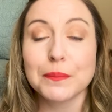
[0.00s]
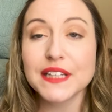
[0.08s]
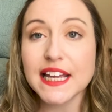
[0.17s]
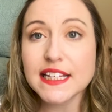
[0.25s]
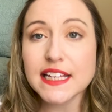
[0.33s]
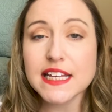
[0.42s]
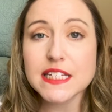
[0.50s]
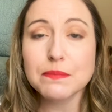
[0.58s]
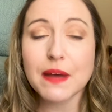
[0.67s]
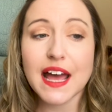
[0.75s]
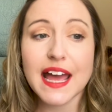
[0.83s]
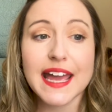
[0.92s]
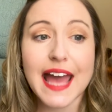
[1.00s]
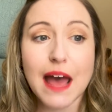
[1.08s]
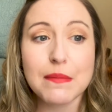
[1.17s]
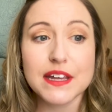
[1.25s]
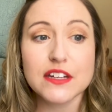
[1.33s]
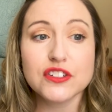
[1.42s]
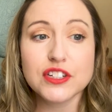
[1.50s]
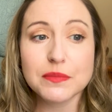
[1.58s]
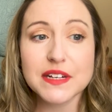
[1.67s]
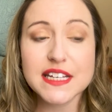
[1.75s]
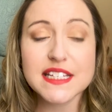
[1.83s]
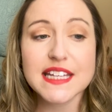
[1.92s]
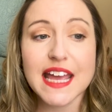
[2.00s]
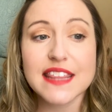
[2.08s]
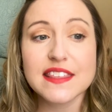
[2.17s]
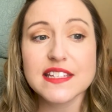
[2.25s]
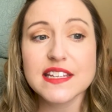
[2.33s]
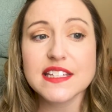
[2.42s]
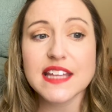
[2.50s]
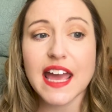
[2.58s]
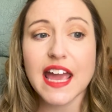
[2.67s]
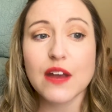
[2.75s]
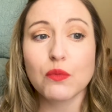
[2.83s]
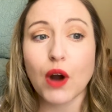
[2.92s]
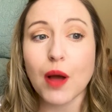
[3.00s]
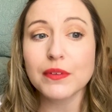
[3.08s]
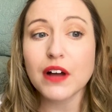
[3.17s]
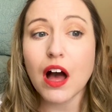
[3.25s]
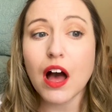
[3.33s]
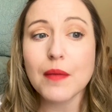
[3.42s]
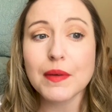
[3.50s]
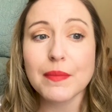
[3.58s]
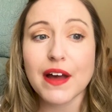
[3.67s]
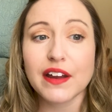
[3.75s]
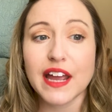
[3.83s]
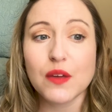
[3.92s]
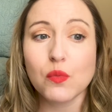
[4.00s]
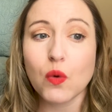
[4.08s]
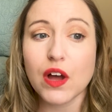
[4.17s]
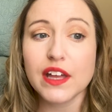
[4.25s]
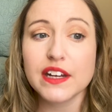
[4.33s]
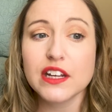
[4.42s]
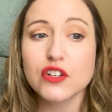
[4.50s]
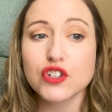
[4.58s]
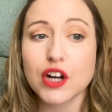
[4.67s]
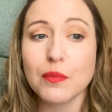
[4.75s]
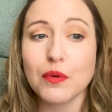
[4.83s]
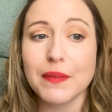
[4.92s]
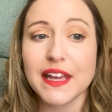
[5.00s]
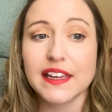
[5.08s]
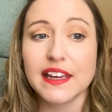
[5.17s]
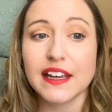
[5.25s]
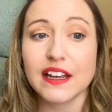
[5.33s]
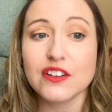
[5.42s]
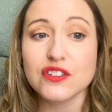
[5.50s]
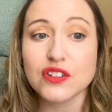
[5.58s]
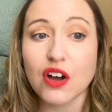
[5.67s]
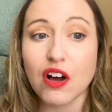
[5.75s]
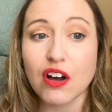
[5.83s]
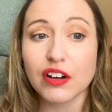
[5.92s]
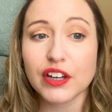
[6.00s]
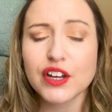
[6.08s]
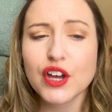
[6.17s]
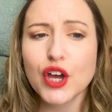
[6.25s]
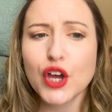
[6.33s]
Playlist by Abby Jimenez, and this is a rom-com about a one troublemaking dog